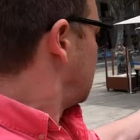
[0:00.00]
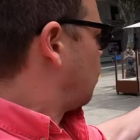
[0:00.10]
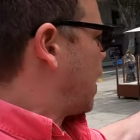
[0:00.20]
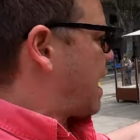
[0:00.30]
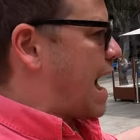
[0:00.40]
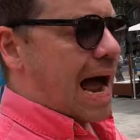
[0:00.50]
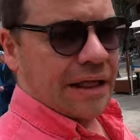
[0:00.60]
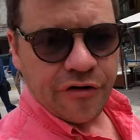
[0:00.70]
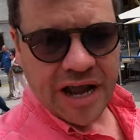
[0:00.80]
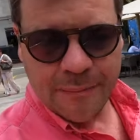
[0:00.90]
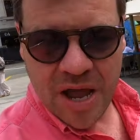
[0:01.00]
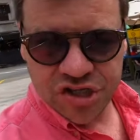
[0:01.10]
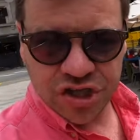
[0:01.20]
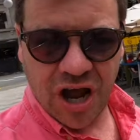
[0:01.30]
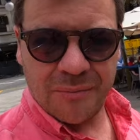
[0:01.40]
where I highly
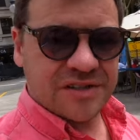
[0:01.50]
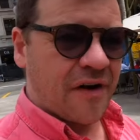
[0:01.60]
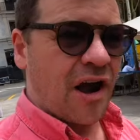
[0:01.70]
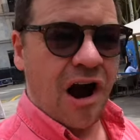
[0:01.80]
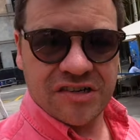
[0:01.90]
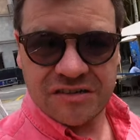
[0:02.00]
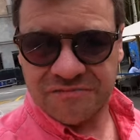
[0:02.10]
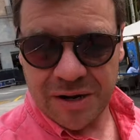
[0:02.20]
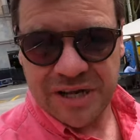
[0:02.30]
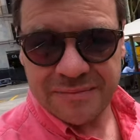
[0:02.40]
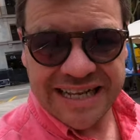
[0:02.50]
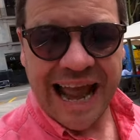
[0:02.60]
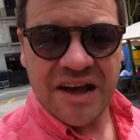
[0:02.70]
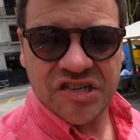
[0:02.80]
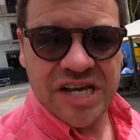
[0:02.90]
recommend you come. It's very hard sometimes to
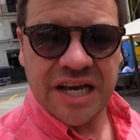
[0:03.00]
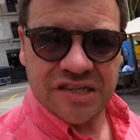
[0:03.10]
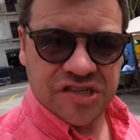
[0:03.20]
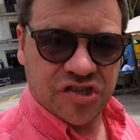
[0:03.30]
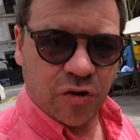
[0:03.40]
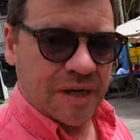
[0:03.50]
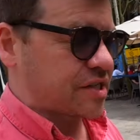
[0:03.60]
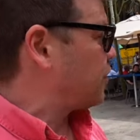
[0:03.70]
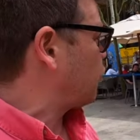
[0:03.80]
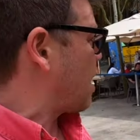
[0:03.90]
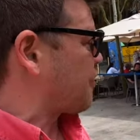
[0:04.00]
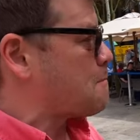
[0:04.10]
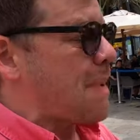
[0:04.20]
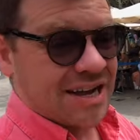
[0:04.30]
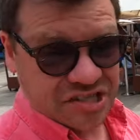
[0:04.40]
get a seat because it's so busy. They do have a
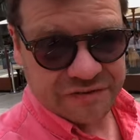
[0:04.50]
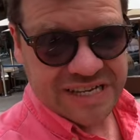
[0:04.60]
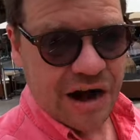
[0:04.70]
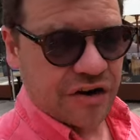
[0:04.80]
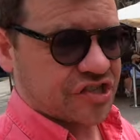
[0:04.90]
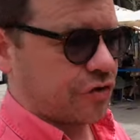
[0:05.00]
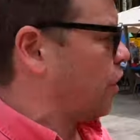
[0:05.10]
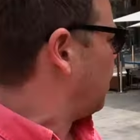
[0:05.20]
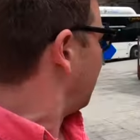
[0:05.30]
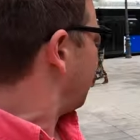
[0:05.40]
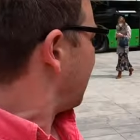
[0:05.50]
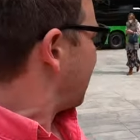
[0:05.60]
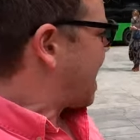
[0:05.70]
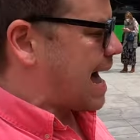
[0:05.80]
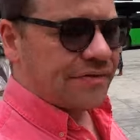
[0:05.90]
massive terrace though.
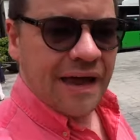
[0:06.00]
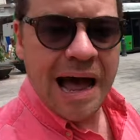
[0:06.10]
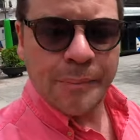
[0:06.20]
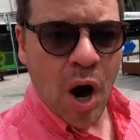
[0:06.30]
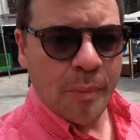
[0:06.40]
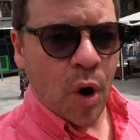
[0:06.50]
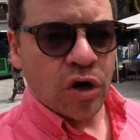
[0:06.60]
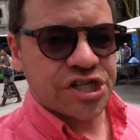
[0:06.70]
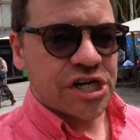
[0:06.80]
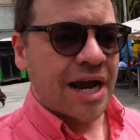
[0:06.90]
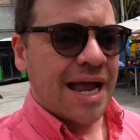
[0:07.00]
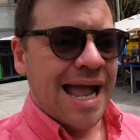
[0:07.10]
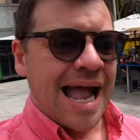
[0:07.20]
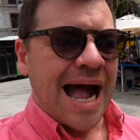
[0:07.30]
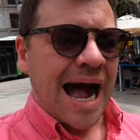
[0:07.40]
And at Bar Bosch,
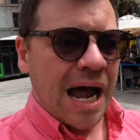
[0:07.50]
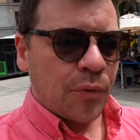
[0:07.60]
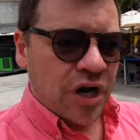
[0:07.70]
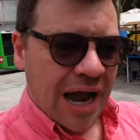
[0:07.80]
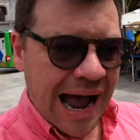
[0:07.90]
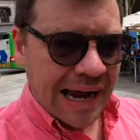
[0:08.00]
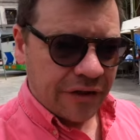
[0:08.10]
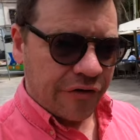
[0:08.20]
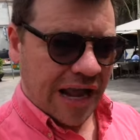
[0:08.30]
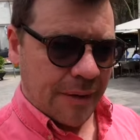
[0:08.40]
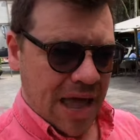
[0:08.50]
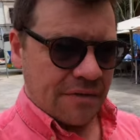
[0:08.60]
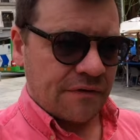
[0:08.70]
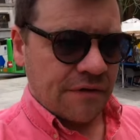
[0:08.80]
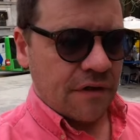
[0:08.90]
I would highly
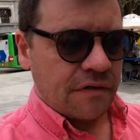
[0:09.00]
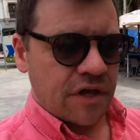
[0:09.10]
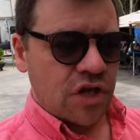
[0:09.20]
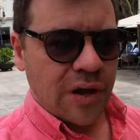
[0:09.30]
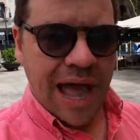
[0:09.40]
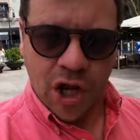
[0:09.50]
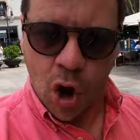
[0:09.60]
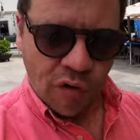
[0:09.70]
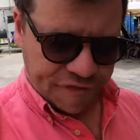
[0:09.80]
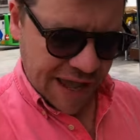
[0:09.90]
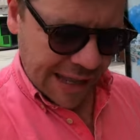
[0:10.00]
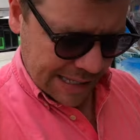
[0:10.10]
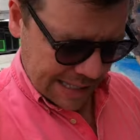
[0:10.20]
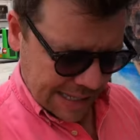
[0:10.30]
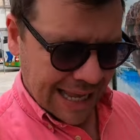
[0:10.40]
recommend that you get a coffee
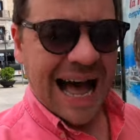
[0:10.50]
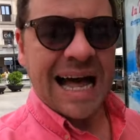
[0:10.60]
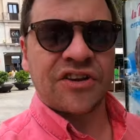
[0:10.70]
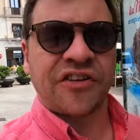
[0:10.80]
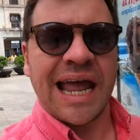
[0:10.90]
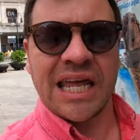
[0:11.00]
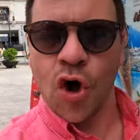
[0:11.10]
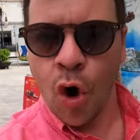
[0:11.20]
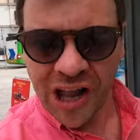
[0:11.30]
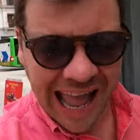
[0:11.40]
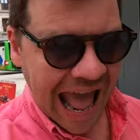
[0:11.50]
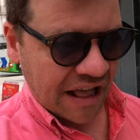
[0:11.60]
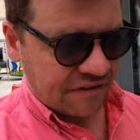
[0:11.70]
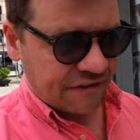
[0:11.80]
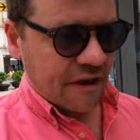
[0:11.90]
and a llonguet.
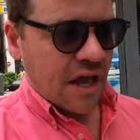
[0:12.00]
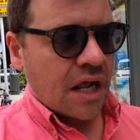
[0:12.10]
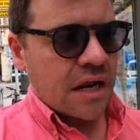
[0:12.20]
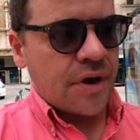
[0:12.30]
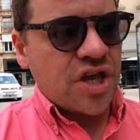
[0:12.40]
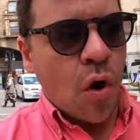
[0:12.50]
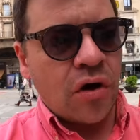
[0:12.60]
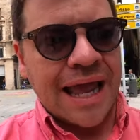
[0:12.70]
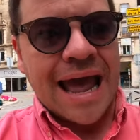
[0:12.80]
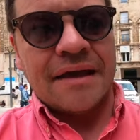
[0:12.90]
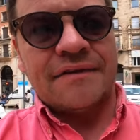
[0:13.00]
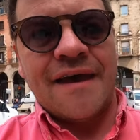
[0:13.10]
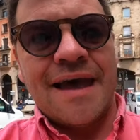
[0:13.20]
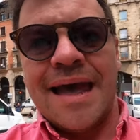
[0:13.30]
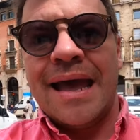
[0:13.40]
Now a
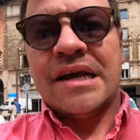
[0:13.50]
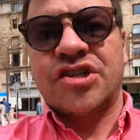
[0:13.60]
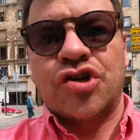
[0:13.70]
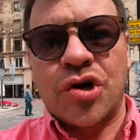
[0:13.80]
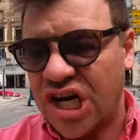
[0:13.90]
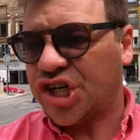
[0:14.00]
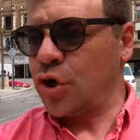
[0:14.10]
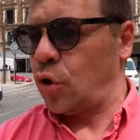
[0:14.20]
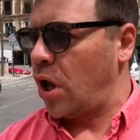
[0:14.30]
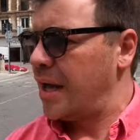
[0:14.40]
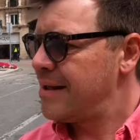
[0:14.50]
llonguet is a traditional